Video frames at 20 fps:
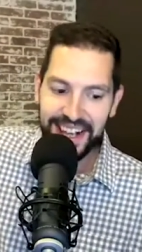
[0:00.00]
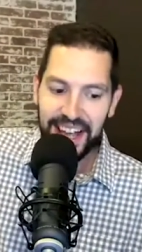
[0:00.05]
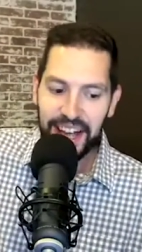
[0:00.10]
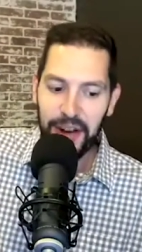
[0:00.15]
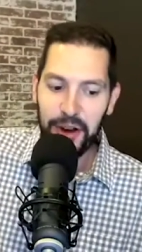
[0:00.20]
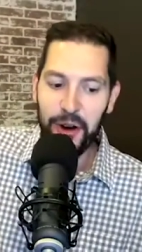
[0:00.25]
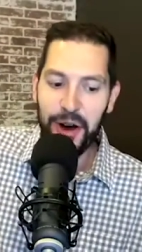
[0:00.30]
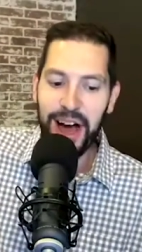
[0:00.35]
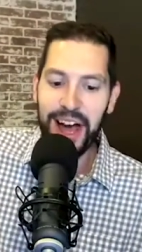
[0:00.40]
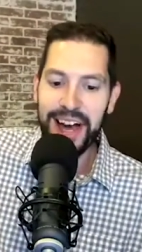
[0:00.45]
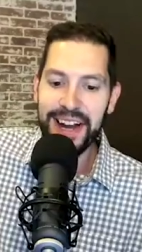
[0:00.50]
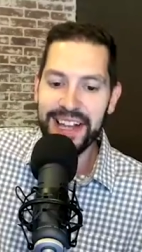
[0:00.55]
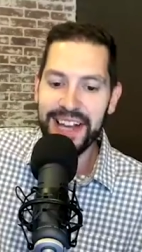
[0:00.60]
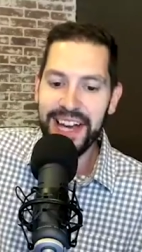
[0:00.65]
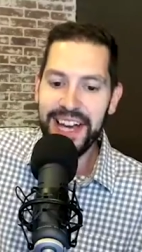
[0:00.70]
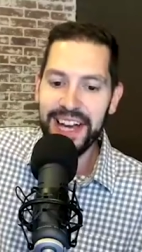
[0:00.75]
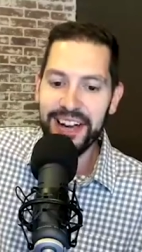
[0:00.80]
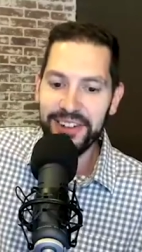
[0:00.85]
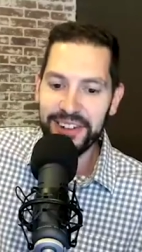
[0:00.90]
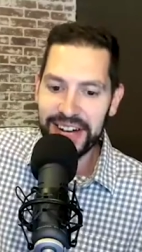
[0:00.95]
Why the
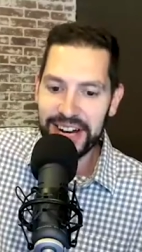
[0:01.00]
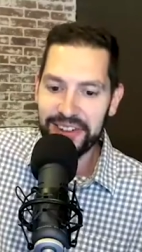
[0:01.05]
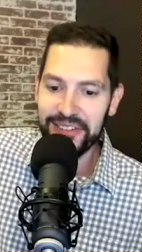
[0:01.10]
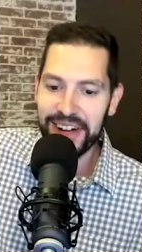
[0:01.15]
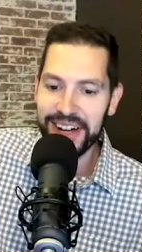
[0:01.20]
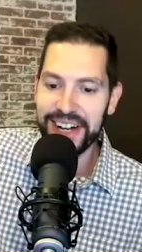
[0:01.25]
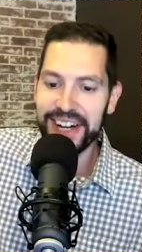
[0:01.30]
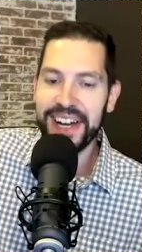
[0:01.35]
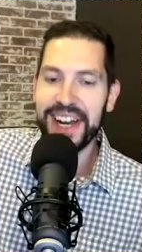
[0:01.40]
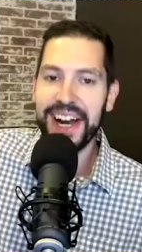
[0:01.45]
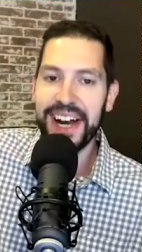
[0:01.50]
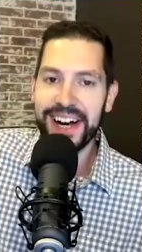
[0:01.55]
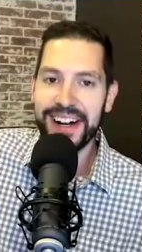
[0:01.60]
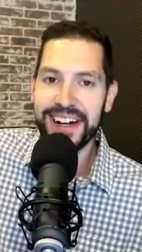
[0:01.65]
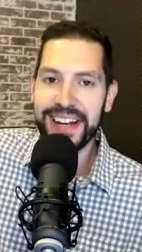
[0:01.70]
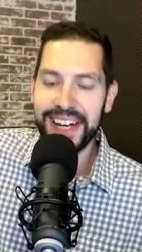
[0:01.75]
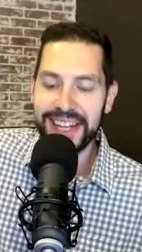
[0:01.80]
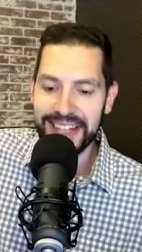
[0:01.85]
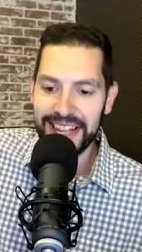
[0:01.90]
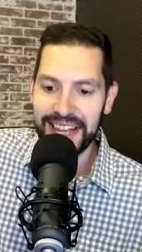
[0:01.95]
hell would I want an
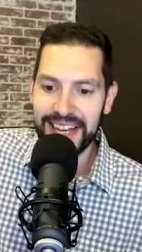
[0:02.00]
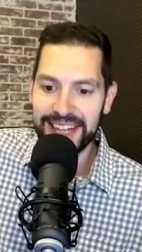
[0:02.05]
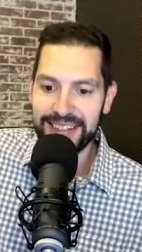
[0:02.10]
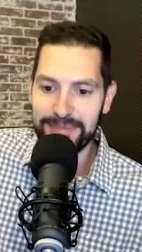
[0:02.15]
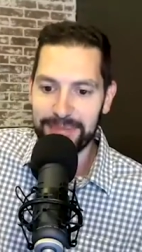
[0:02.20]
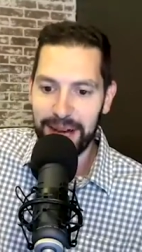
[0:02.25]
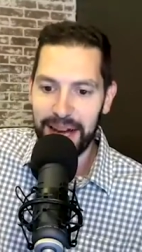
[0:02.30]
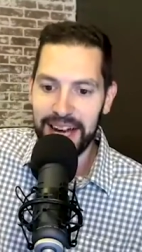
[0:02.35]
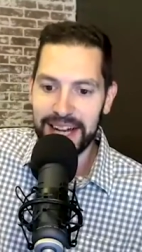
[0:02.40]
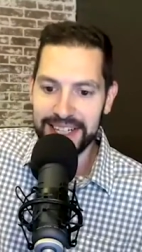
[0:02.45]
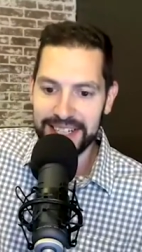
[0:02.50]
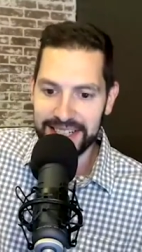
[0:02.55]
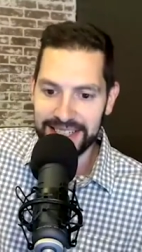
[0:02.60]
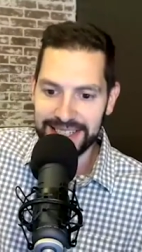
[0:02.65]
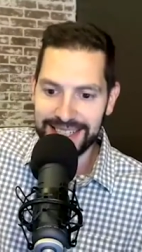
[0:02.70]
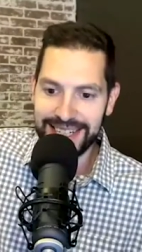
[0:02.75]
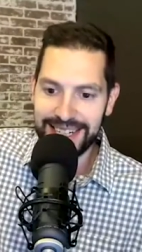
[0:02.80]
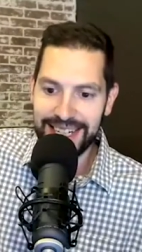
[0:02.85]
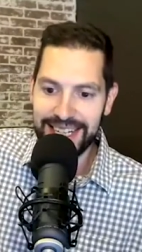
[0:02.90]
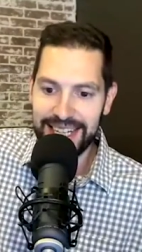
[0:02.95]
airhead like
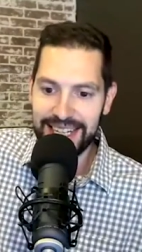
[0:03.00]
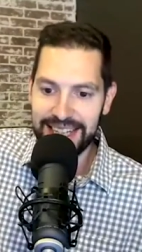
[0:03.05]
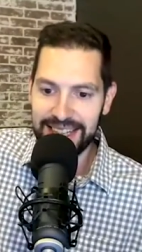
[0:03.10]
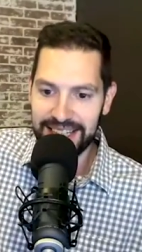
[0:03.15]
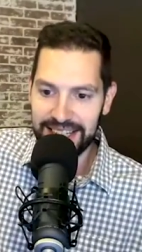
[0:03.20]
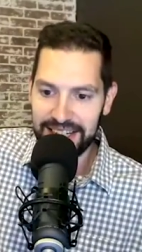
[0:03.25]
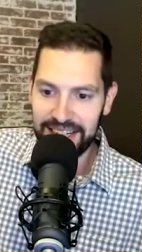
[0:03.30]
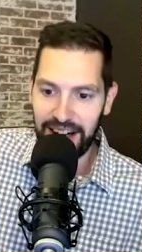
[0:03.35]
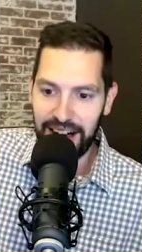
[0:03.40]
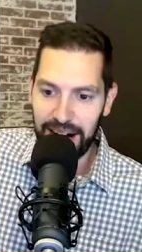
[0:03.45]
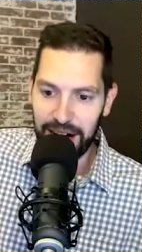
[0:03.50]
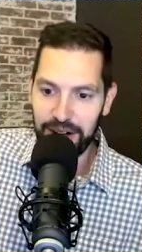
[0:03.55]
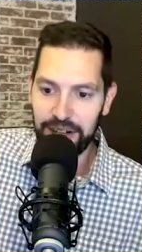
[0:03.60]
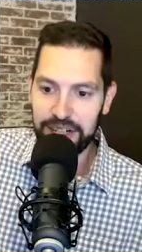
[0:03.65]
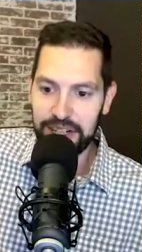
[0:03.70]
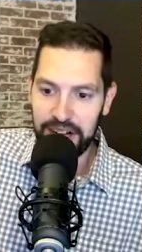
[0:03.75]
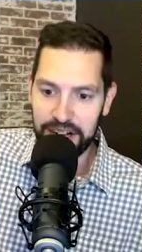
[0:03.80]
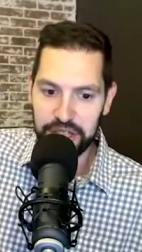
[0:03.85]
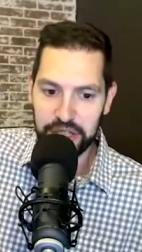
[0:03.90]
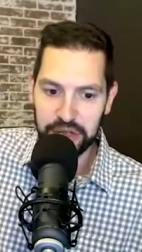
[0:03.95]
Biden leading our
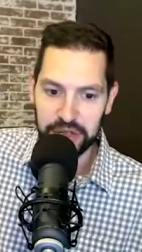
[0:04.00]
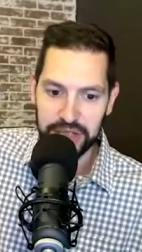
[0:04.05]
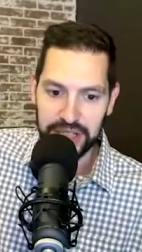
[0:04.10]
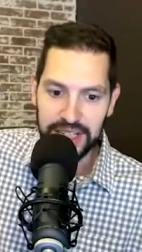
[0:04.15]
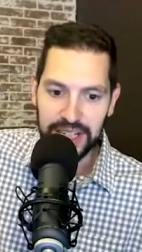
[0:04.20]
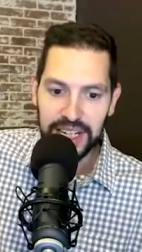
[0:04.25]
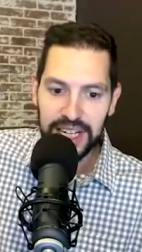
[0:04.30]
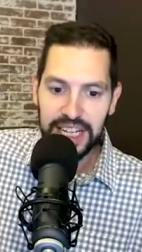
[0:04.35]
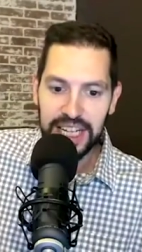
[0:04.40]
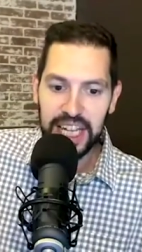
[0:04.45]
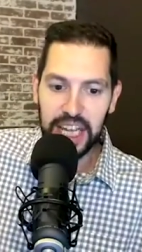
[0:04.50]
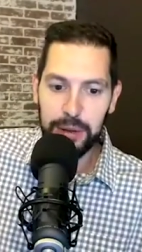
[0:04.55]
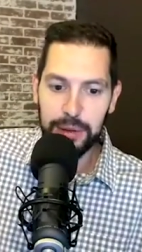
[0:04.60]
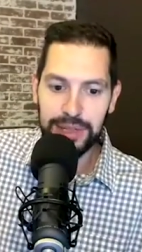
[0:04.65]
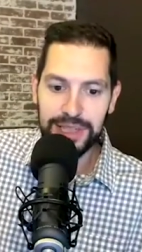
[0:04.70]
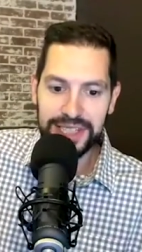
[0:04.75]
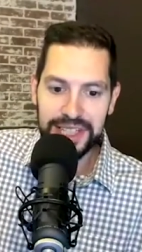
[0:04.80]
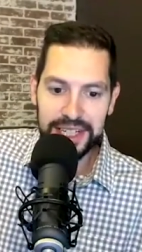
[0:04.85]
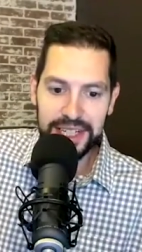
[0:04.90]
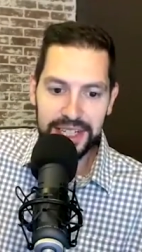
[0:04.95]
country? He
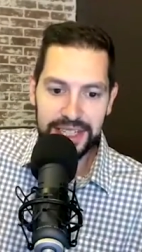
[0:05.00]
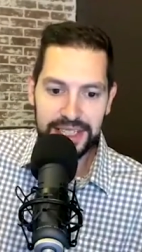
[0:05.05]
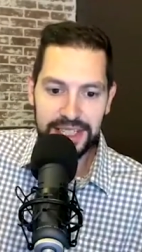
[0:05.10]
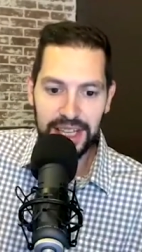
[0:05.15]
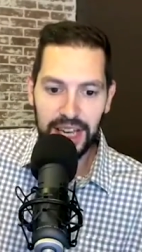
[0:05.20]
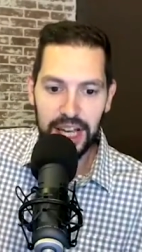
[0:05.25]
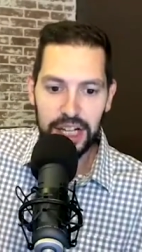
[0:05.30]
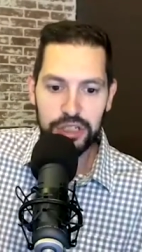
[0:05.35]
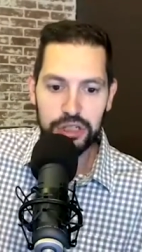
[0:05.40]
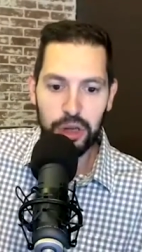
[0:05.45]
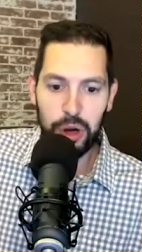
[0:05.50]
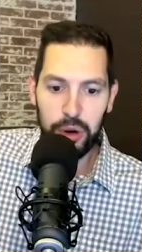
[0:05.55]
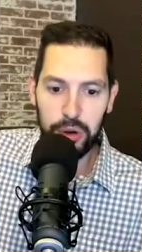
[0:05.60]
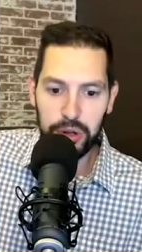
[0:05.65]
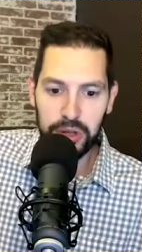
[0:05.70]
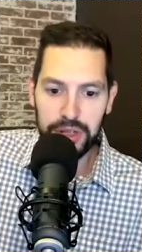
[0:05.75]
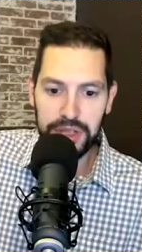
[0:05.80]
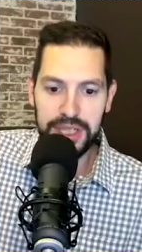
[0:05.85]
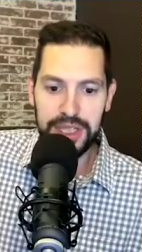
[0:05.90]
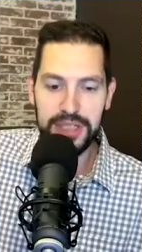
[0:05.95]
would lead us
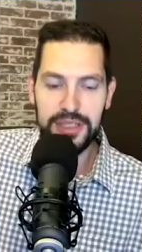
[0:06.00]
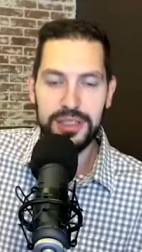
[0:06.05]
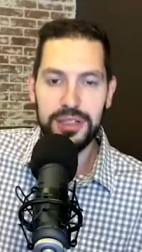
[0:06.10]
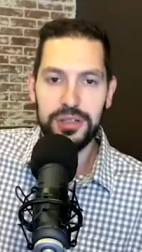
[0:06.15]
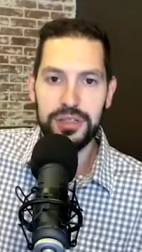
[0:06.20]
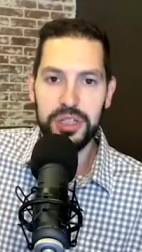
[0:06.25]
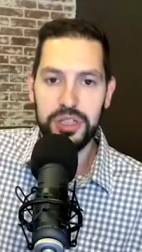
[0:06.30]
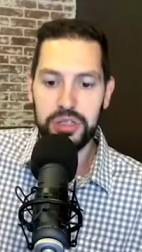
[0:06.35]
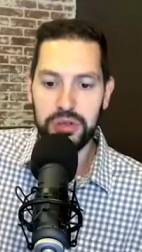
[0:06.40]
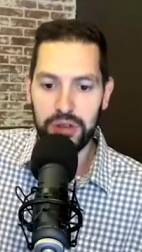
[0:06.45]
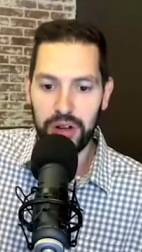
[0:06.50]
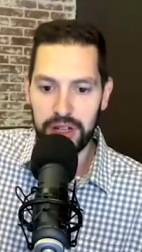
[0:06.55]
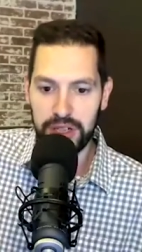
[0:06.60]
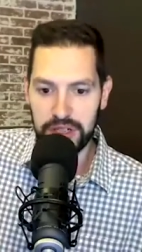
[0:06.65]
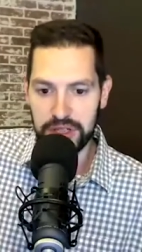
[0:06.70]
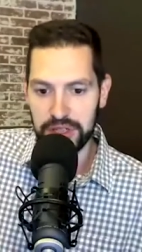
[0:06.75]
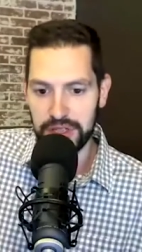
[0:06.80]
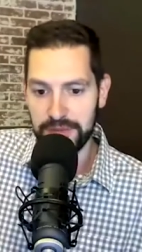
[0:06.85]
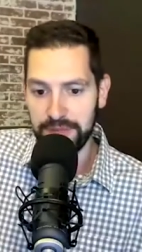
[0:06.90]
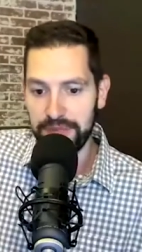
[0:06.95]
totally to
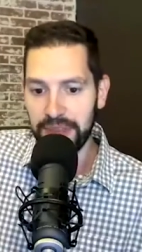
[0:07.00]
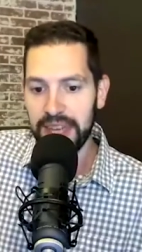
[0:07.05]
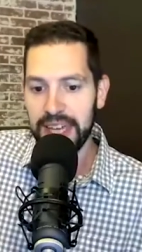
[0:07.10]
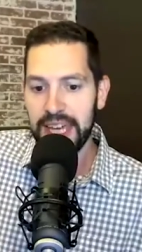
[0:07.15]
destruction.